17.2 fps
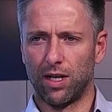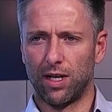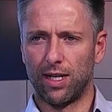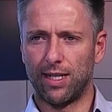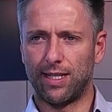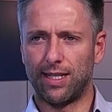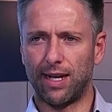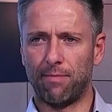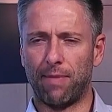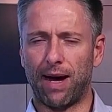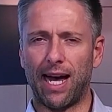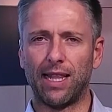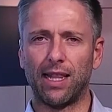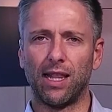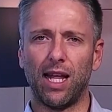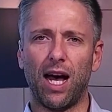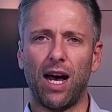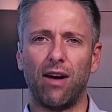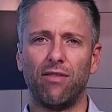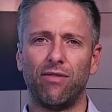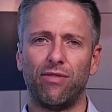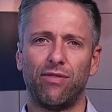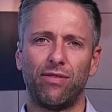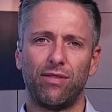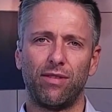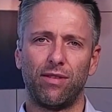He said, My love
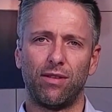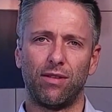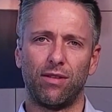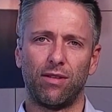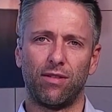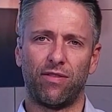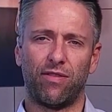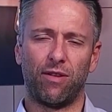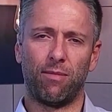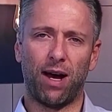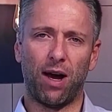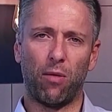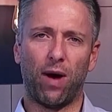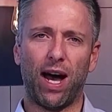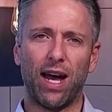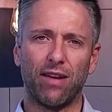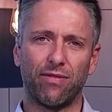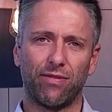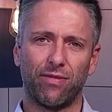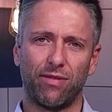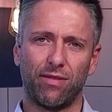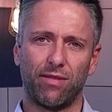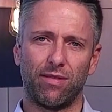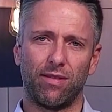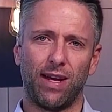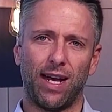for my wife
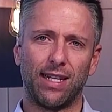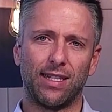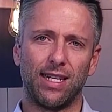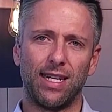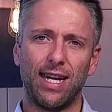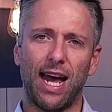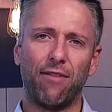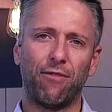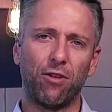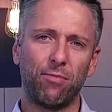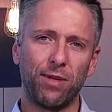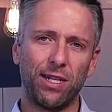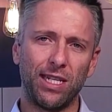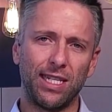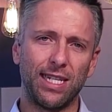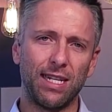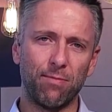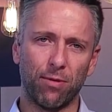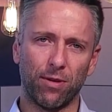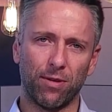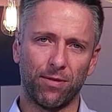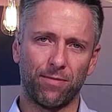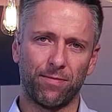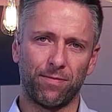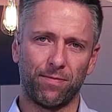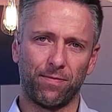has never been deeper
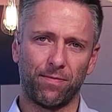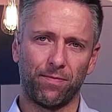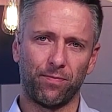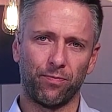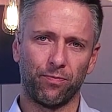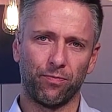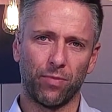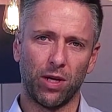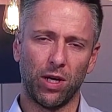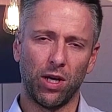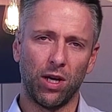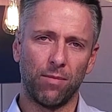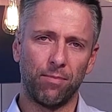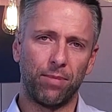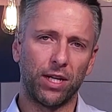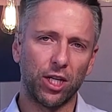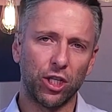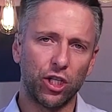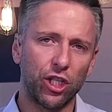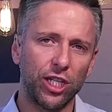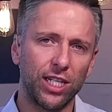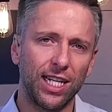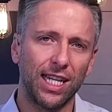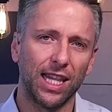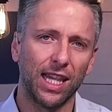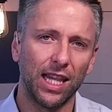because she
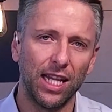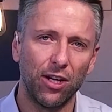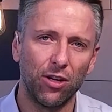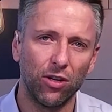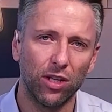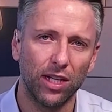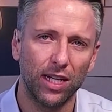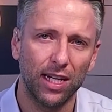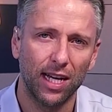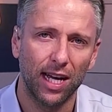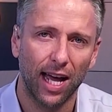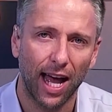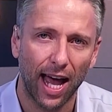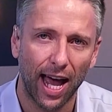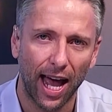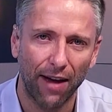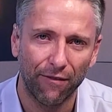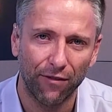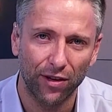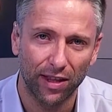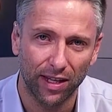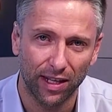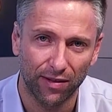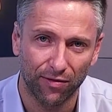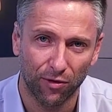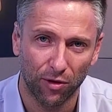did literally everything